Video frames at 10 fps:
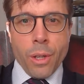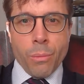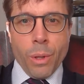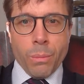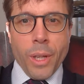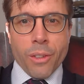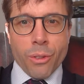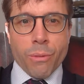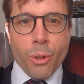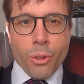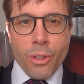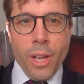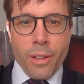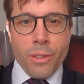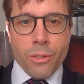Well, yes, of course,
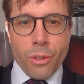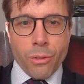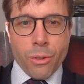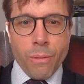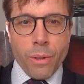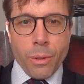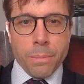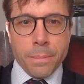this is just trivial.